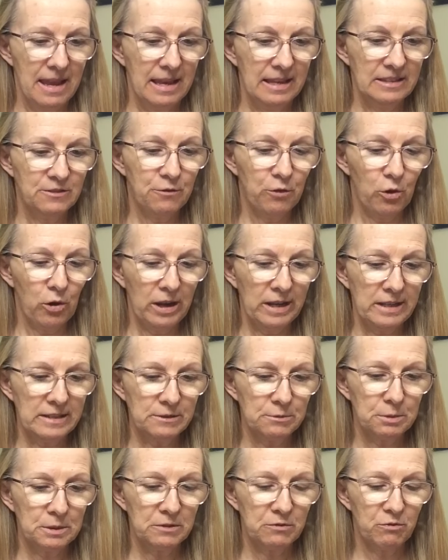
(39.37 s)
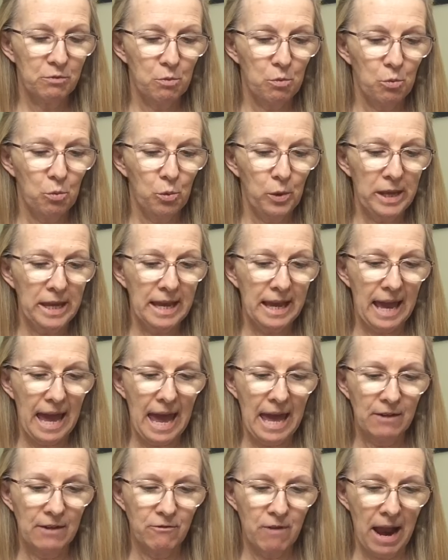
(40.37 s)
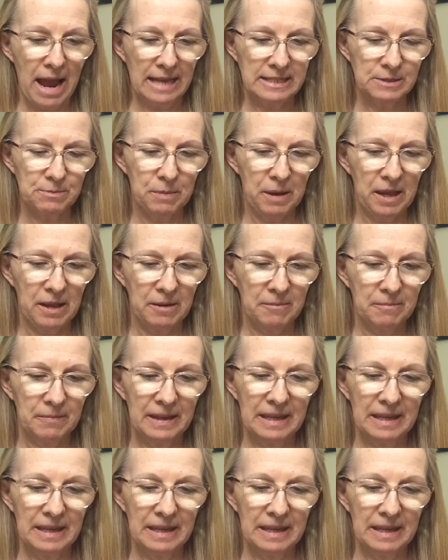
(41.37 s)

His voice was weak and raspy.